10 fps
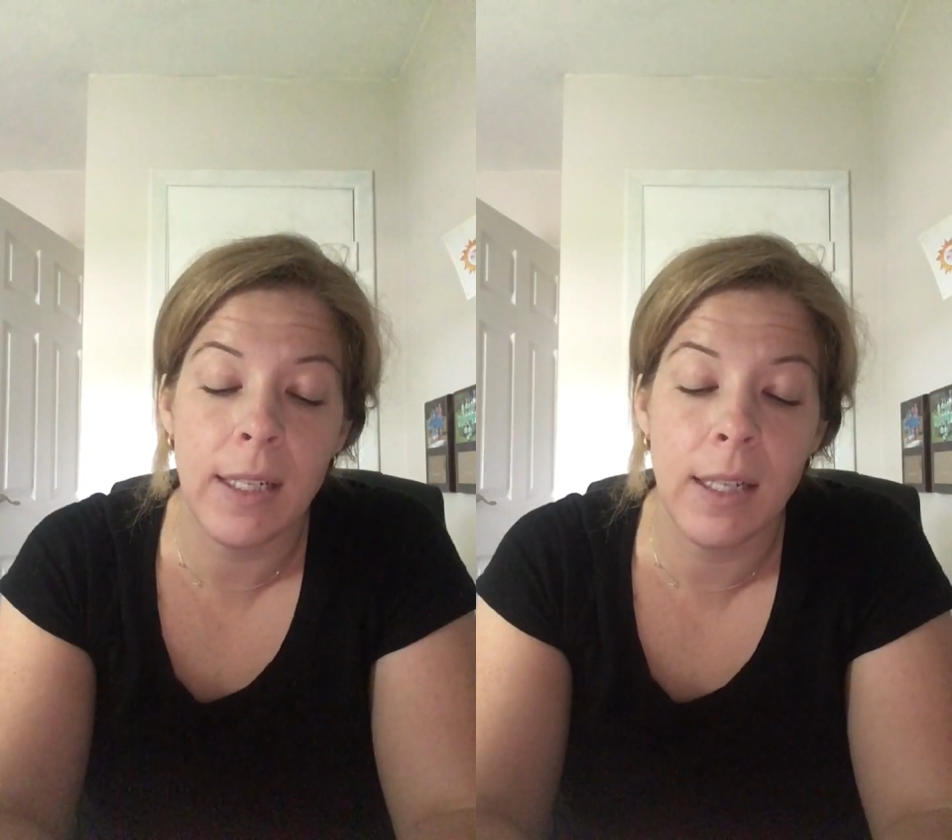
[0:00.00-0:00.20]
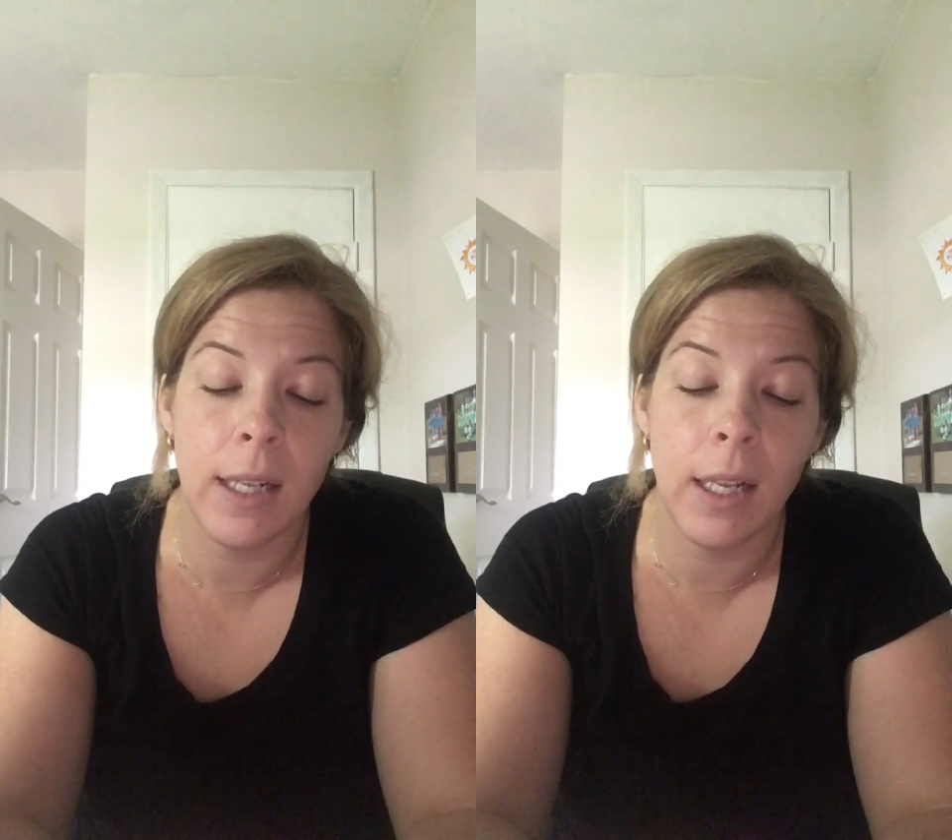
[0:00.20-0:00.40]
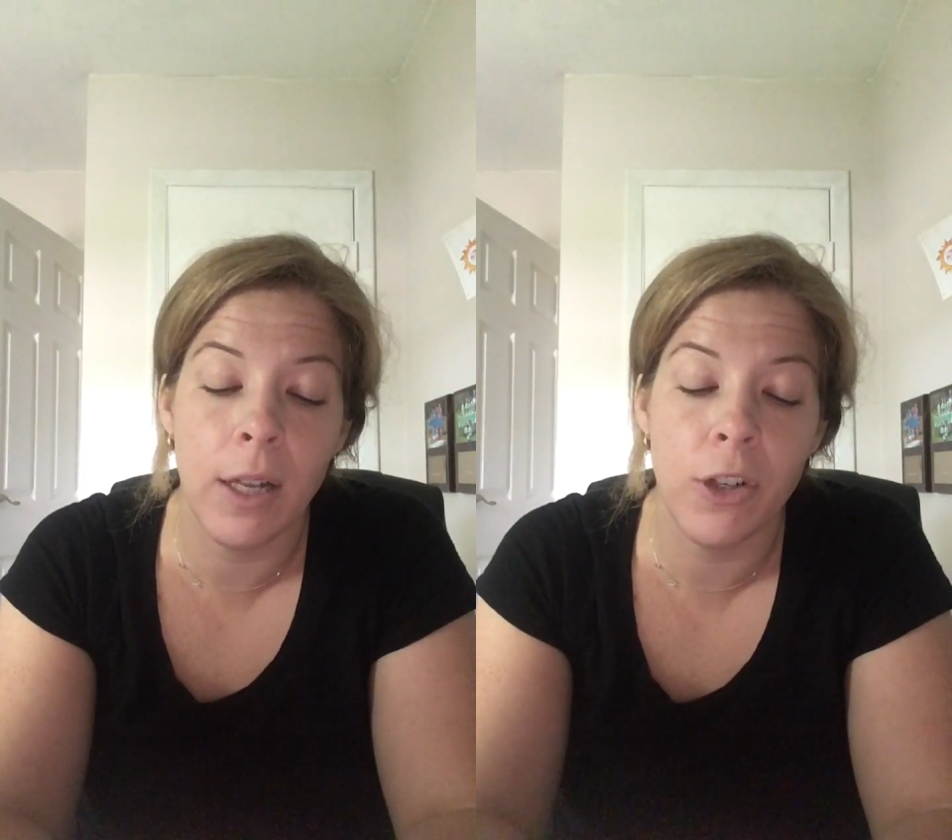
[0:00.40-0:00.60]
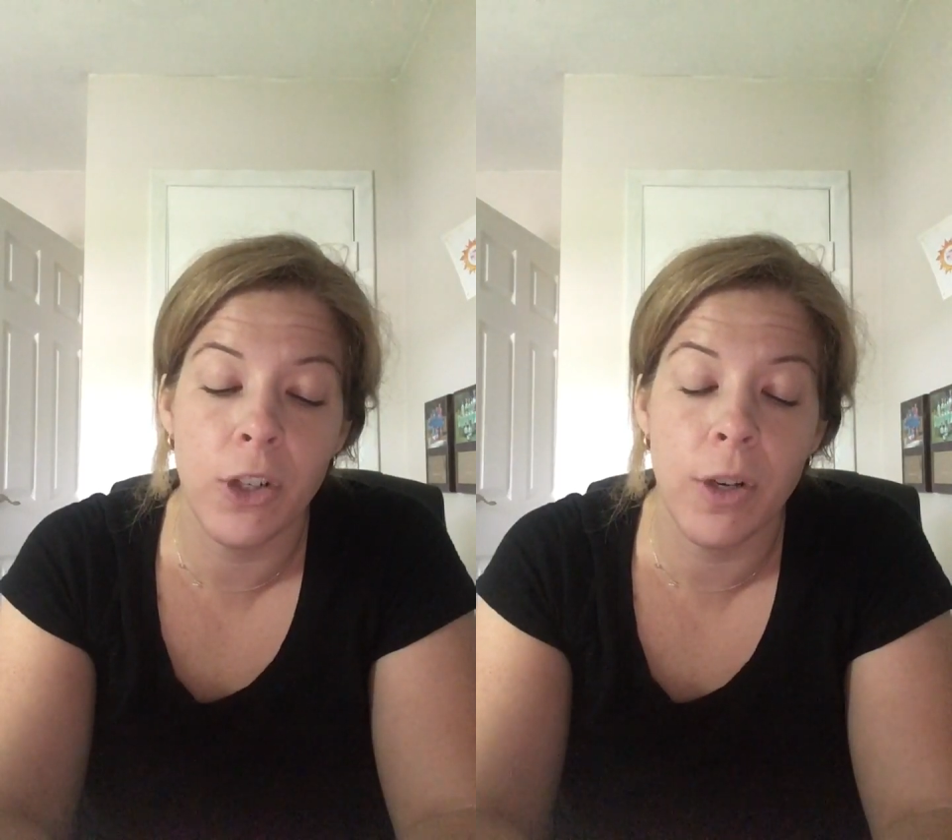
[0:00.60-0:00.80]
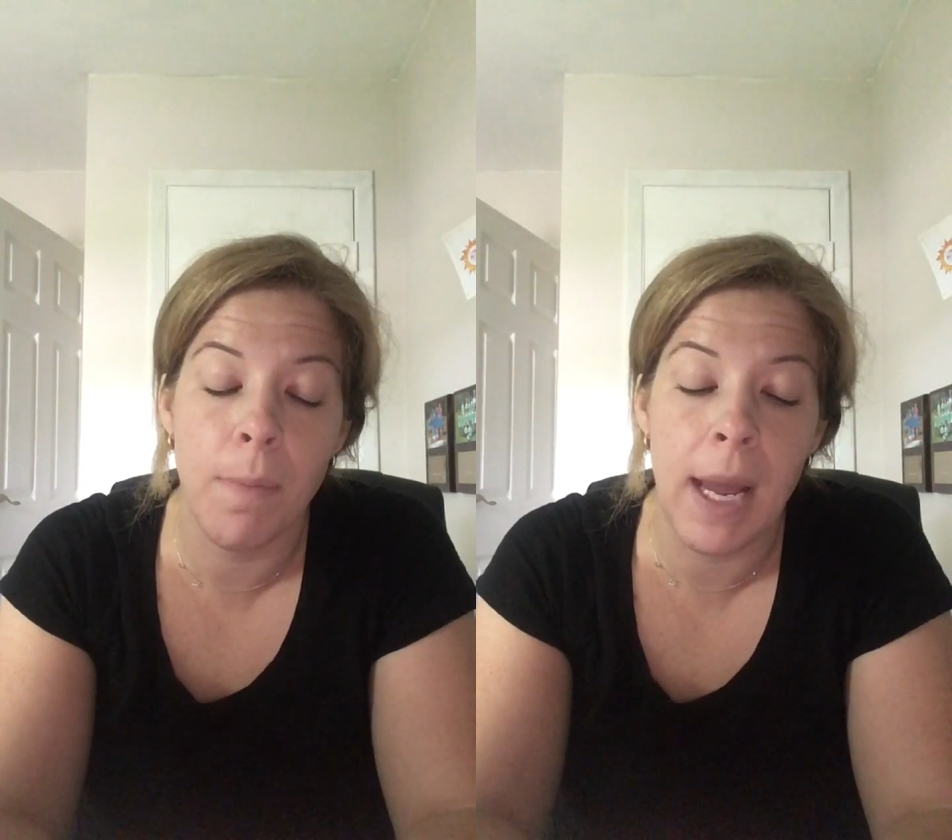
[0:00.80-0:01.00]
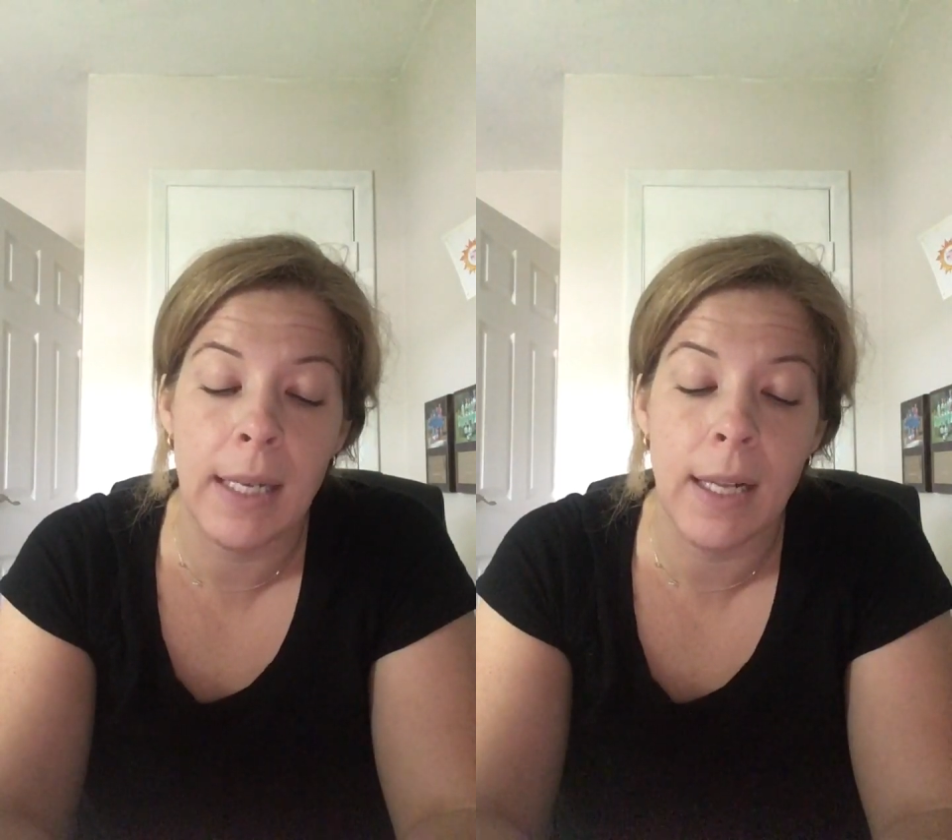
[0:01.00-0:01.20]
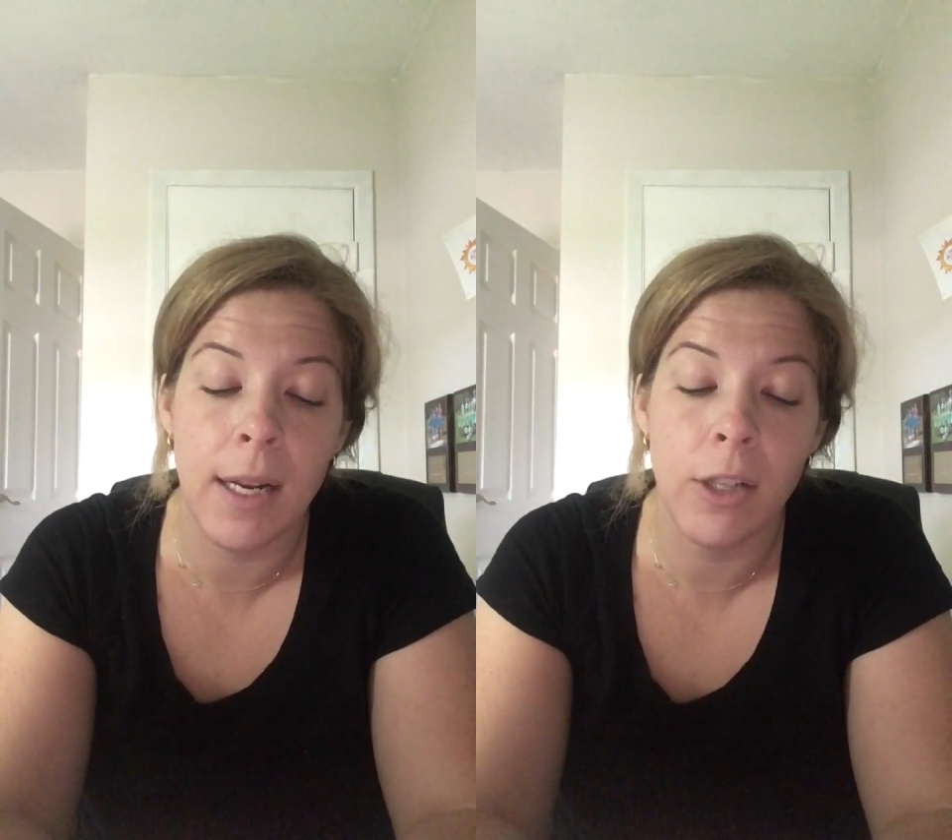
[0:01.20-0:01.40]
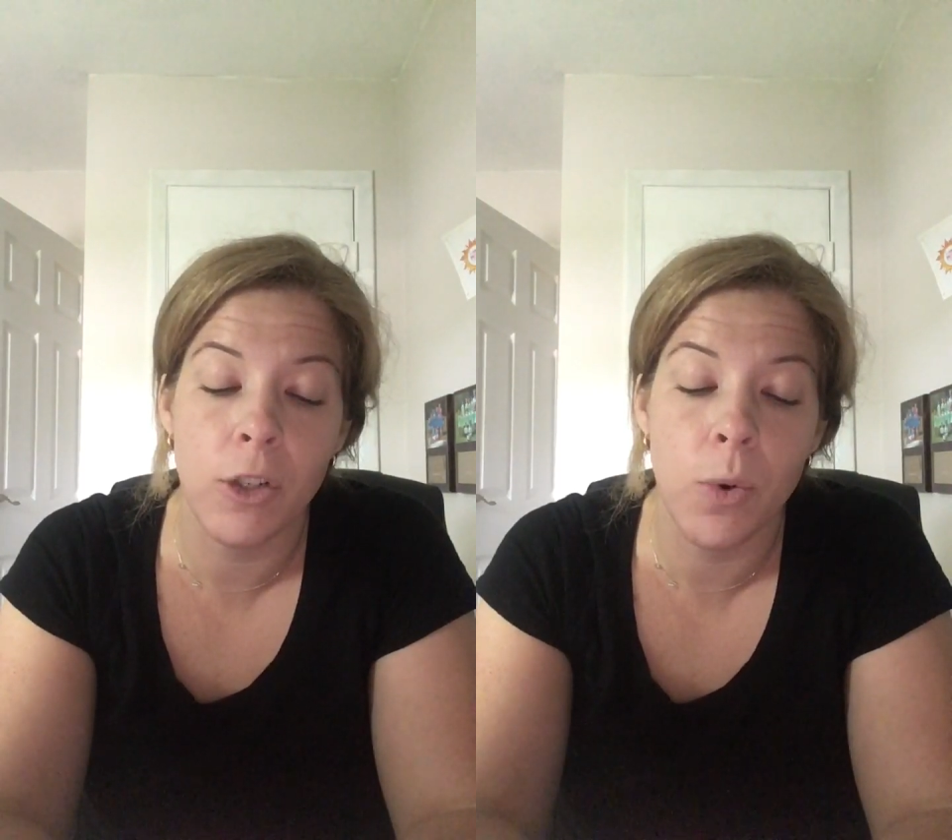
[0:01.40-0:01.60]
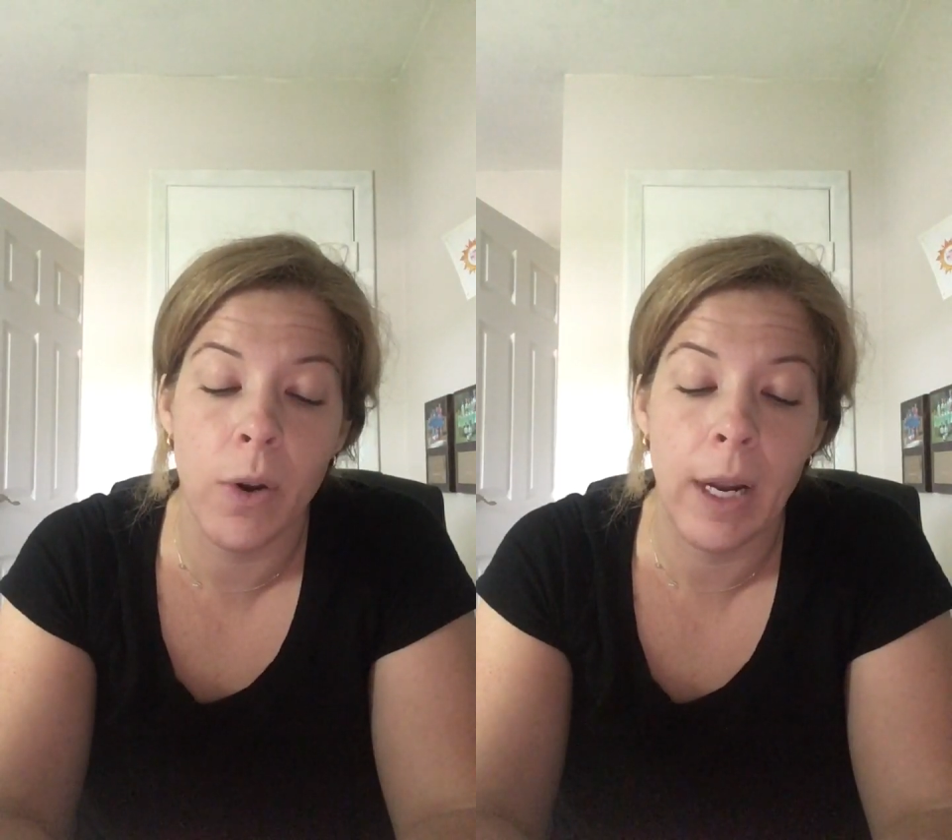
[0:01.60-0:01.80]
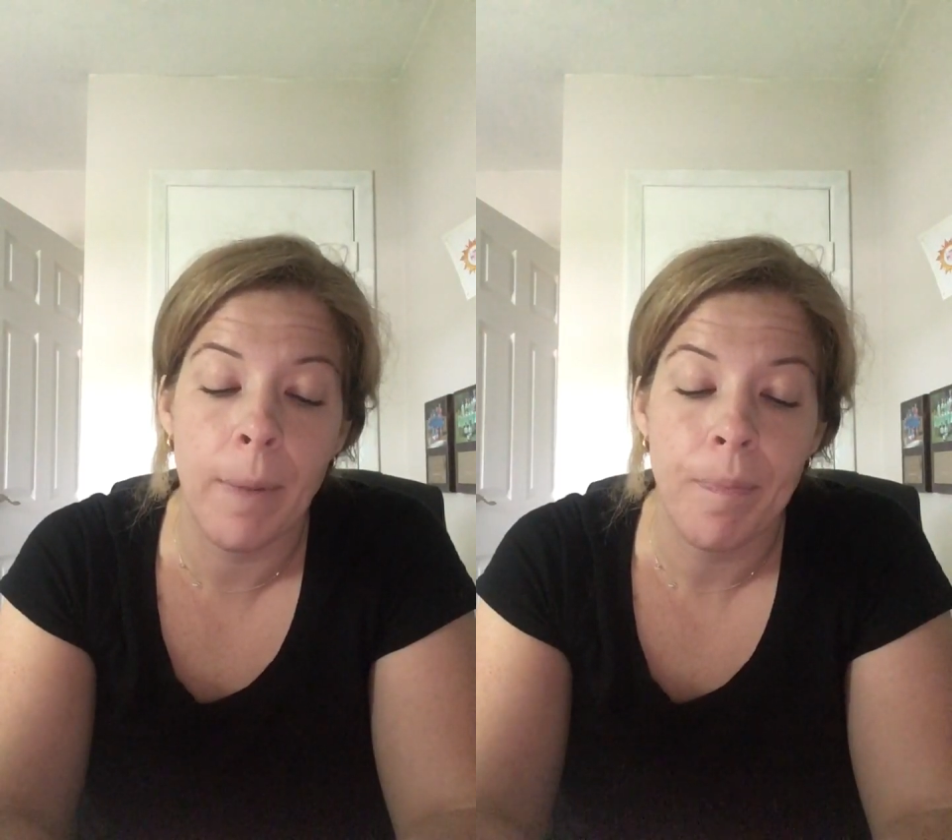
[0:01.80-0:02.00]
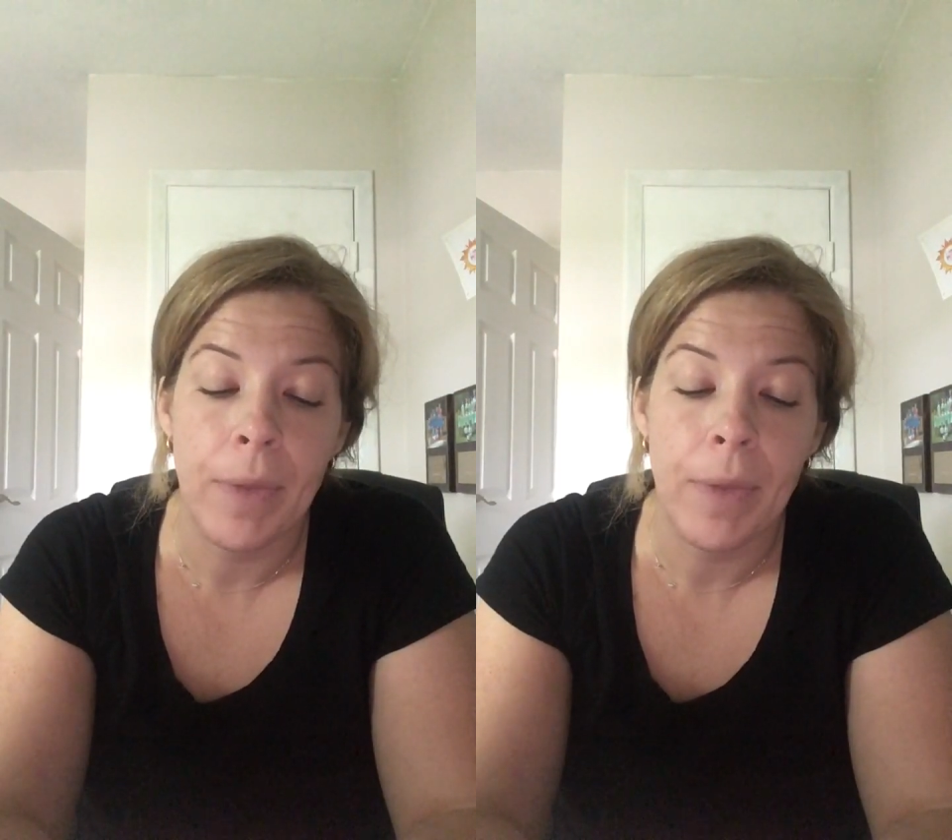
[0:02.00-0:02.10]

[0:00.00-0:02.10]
instantly understood my side of the story.